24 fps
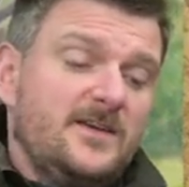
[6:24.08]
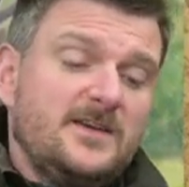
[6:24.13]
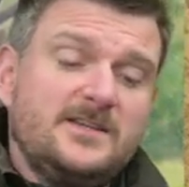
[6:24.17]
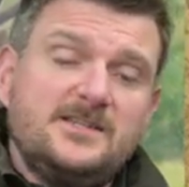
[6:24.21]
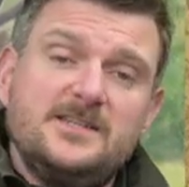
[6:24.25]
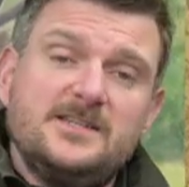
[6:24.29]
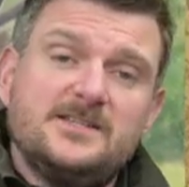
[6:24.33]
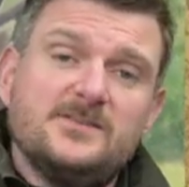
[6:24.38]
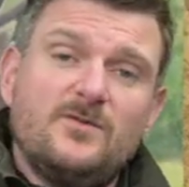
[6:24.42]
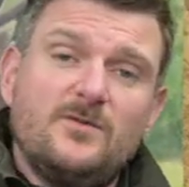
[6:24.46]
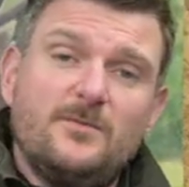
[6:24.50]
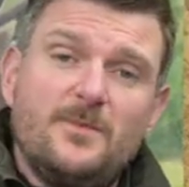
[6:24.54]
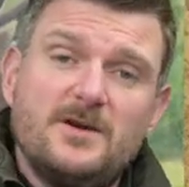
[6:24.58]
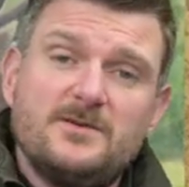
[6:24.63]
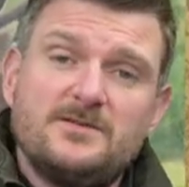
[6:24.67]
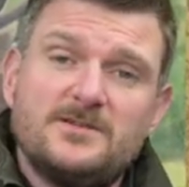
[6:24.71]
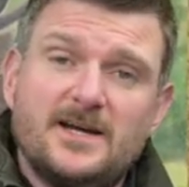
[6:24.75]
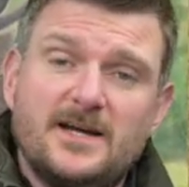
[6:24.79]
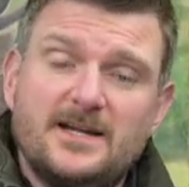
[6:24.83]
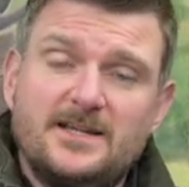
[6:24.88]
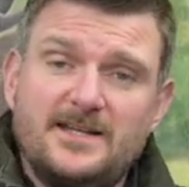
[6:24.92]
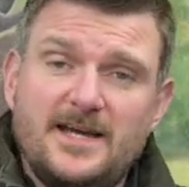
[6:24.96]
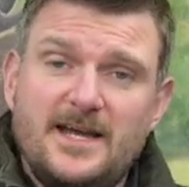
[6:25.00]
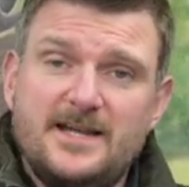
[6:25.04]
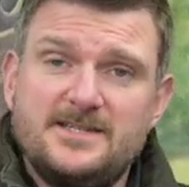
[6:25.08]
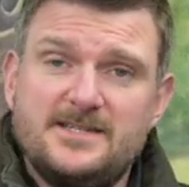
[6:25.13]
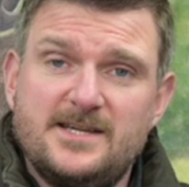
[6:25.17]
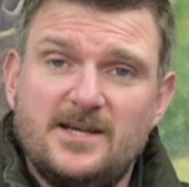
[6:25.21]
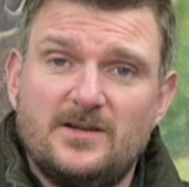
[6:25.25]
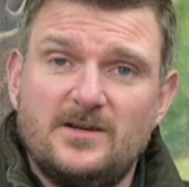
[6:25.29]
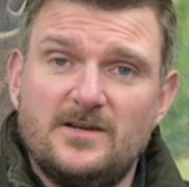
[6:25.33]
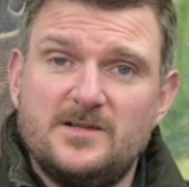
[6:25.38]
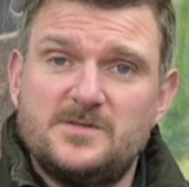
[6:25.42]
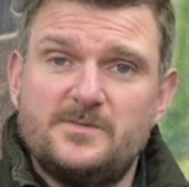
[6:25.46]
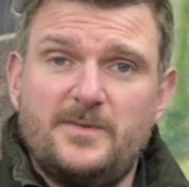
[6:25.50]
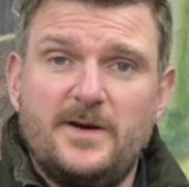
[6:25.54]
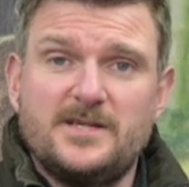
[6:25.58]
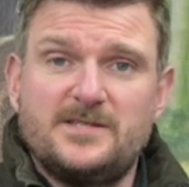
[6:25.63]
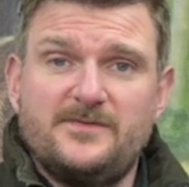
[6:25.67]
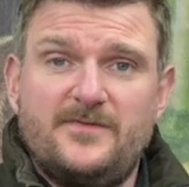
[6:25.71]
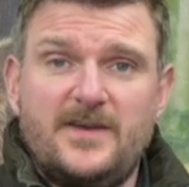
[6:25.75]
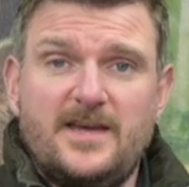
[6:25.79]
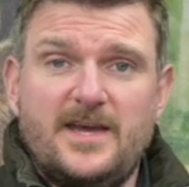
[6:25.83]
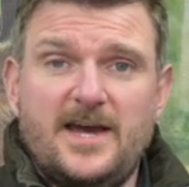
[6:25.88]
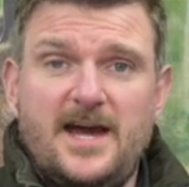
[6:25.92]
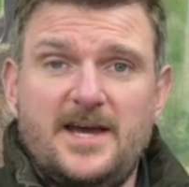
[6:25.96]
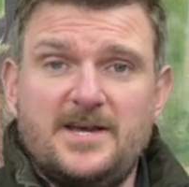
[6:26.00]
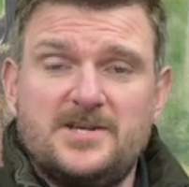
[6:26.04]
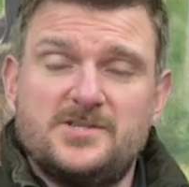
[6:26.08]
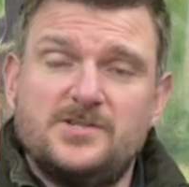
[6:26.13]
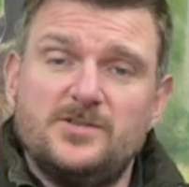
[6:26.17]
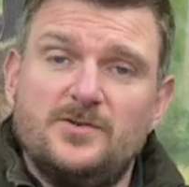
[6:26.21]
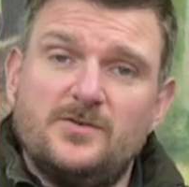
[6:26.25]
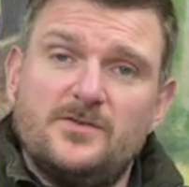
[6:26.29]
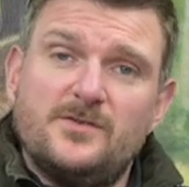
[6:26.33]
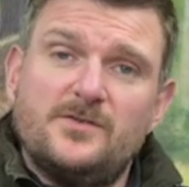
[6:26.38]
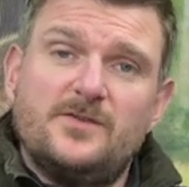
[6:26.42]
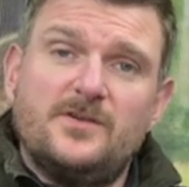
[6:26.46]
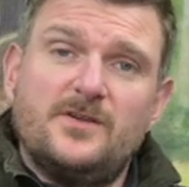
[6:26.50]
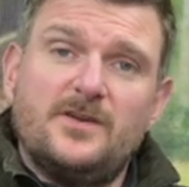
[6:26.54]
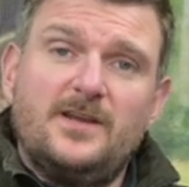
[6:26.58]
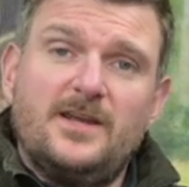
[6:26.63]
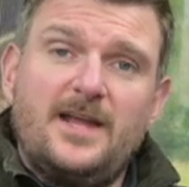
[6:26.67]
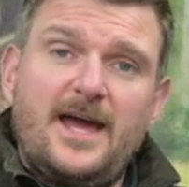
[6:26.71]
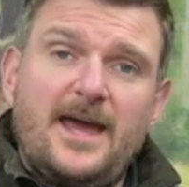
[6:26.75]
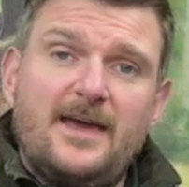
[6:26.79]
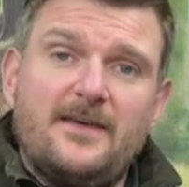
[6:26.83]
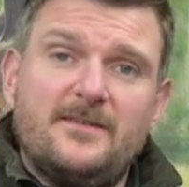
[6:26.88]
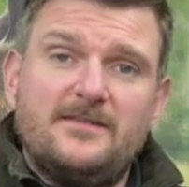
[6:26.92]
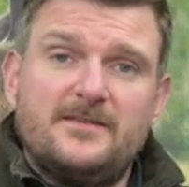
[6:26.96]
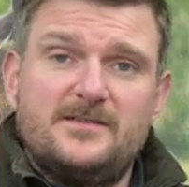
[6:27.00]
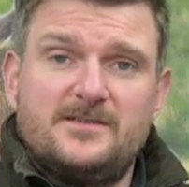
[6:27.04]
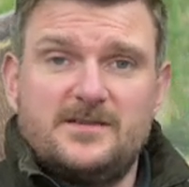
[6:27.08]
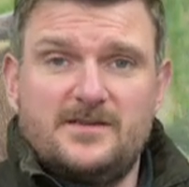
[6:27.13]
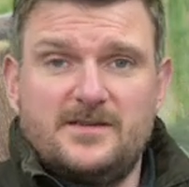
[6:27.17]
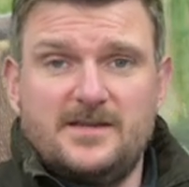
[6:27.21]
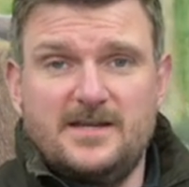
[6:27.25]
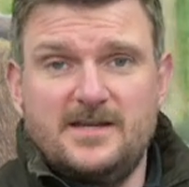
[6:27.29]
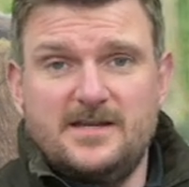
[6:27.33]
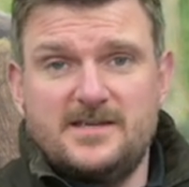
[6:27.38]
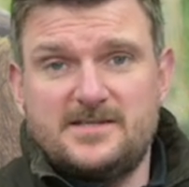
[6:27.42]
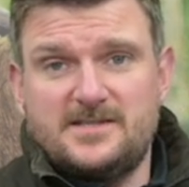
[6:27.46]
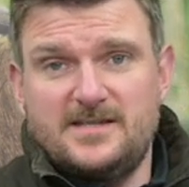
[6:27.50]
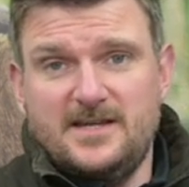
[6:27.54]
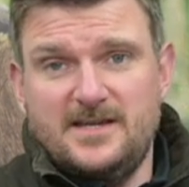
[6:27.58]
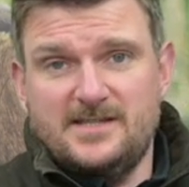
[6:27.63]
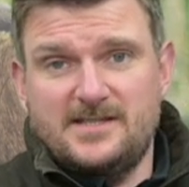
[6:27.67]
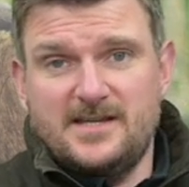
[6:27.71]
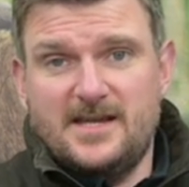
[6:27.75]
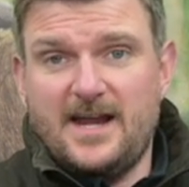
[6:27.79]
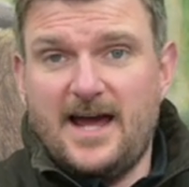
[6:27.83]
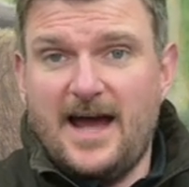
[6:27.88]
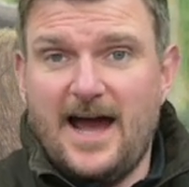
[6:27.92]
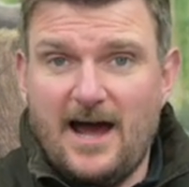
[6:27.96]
this is almost identical in specification other than length to the CZ